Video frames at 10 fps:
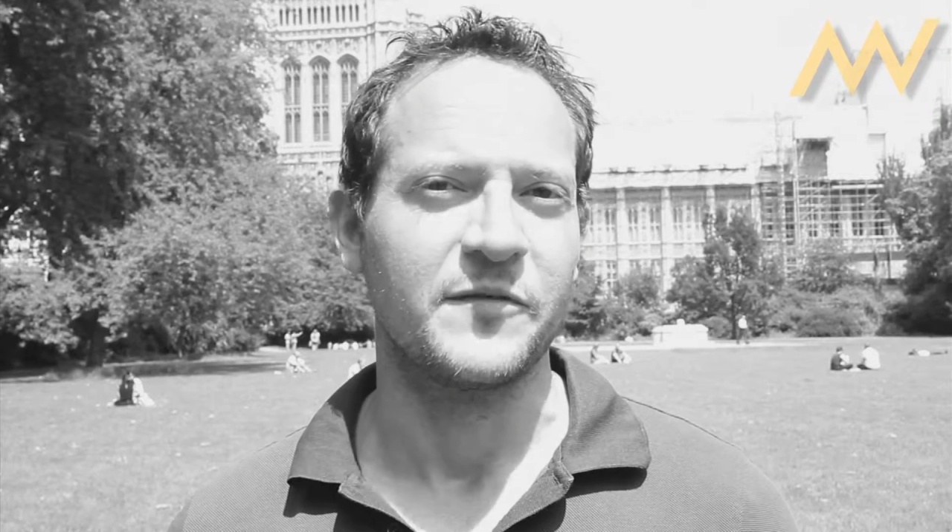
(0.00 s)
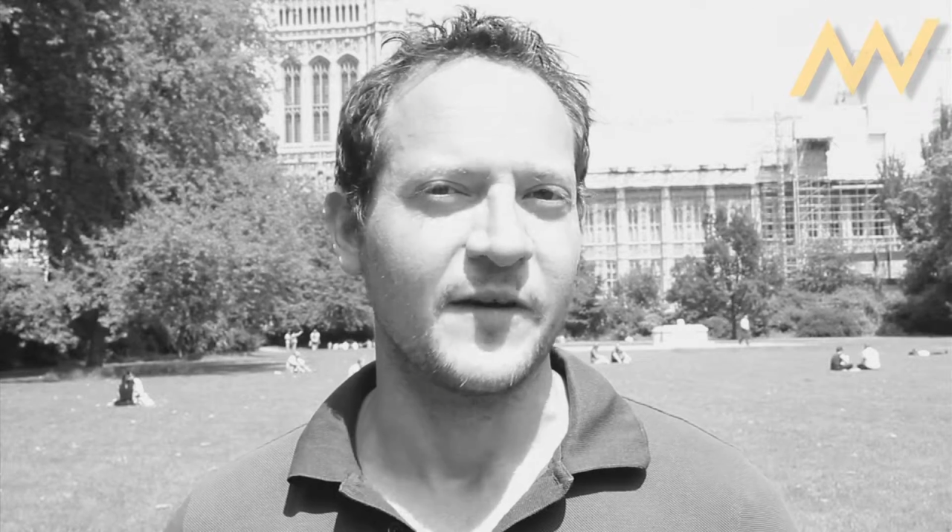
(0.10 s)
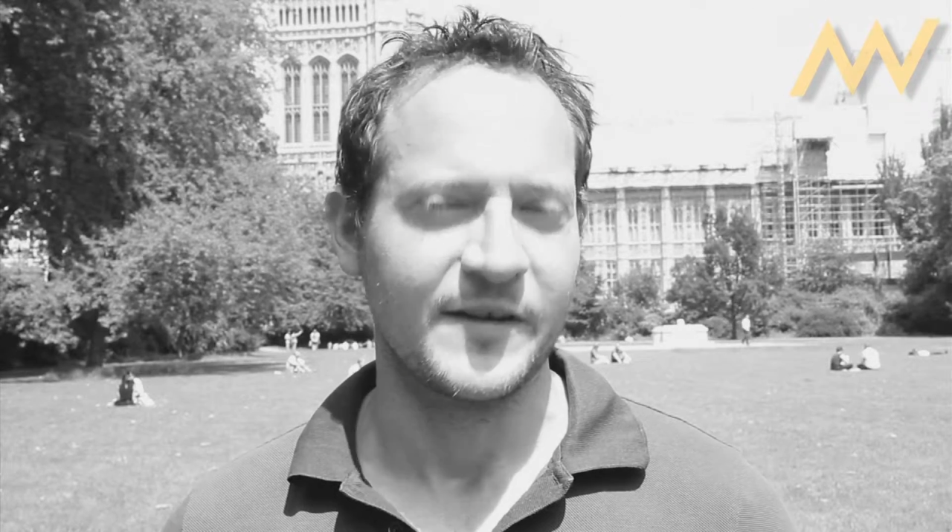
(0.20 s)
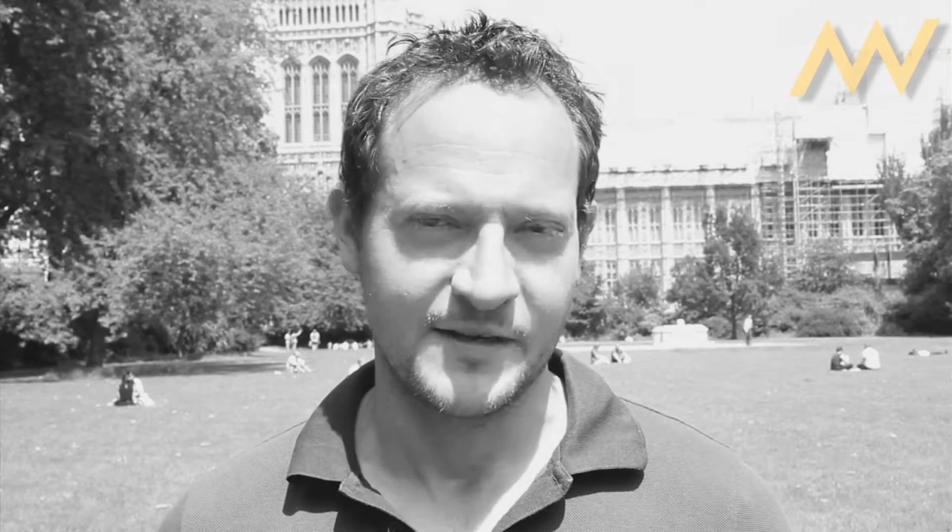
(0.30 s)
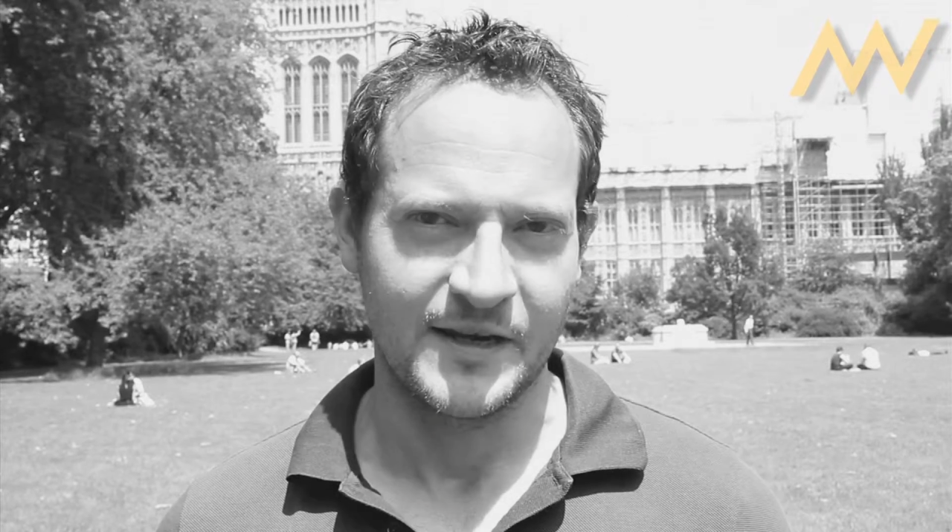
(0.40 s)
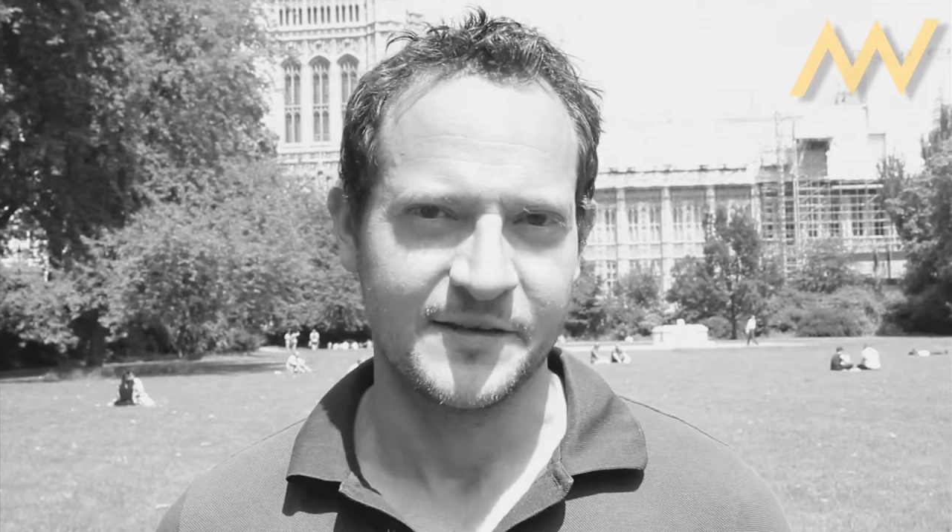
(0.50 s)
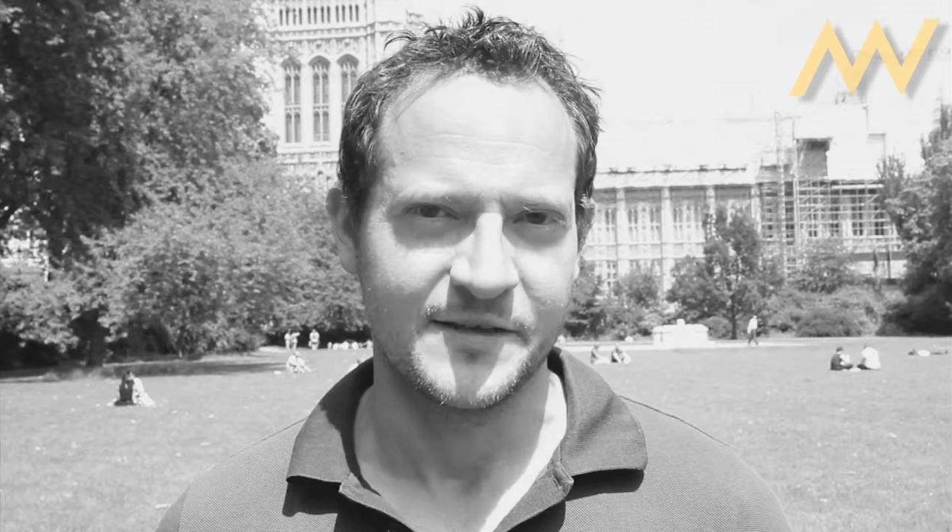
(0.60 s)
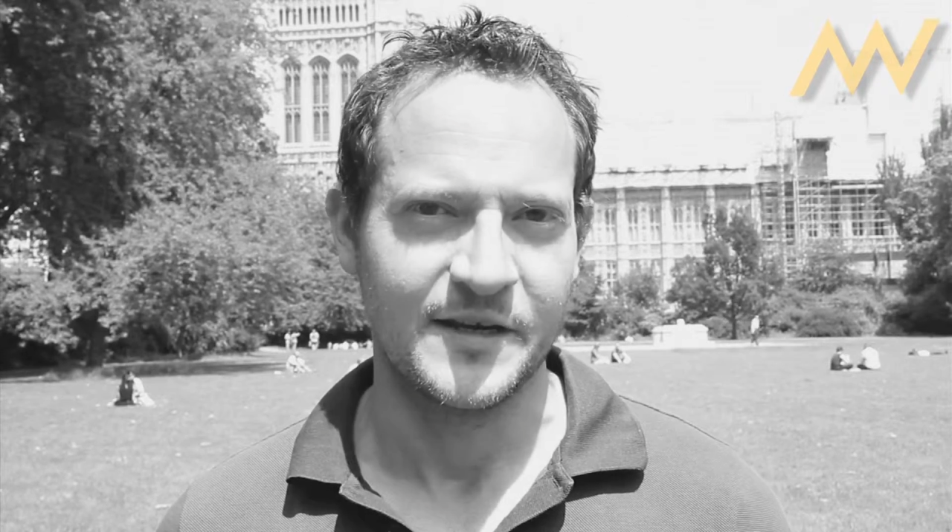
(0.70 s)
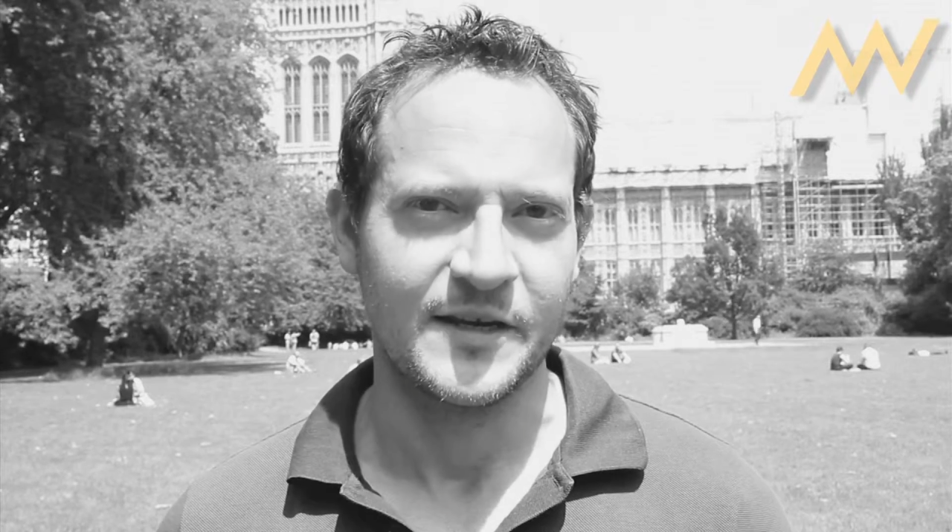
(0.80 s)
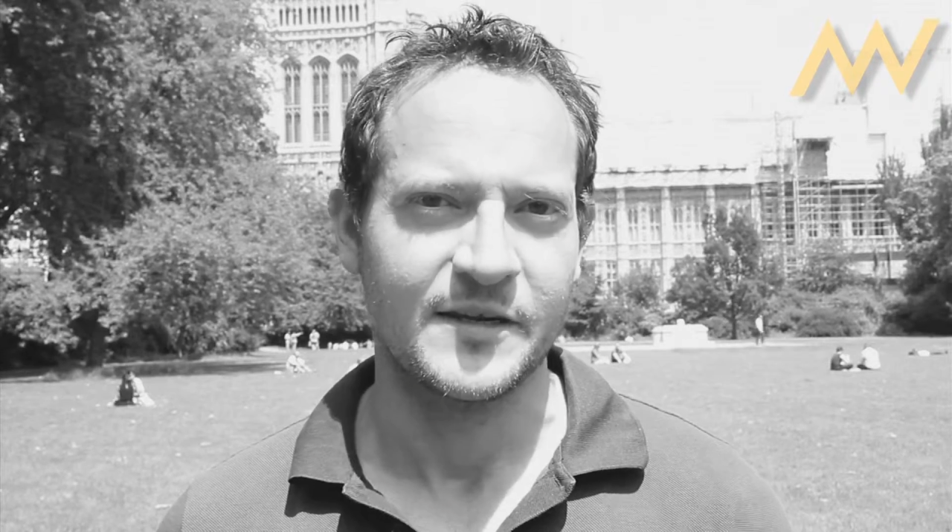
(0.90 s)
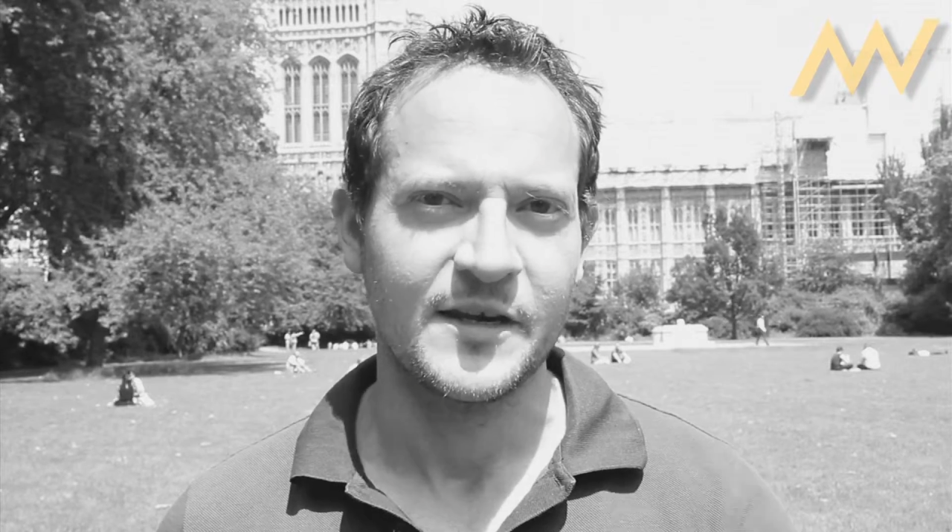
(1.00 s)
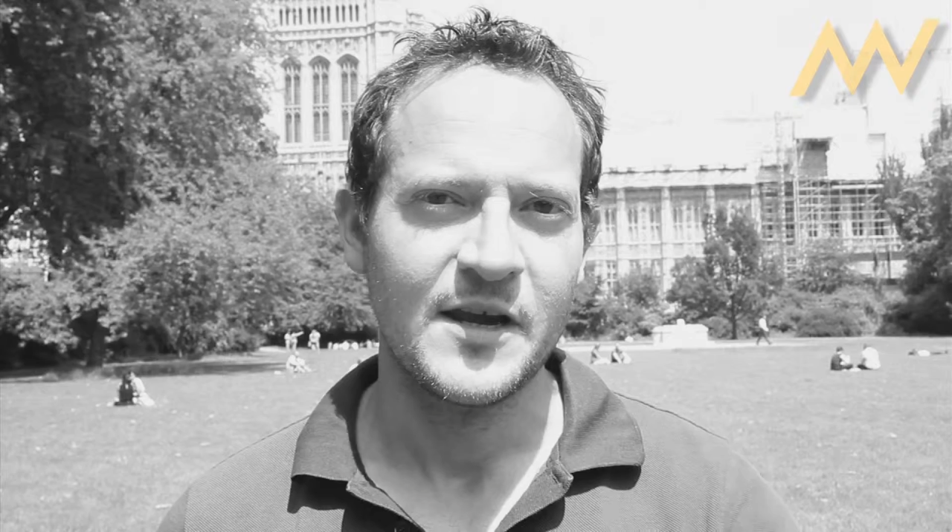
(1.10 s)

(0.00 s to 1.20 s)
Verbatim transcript: fat tested.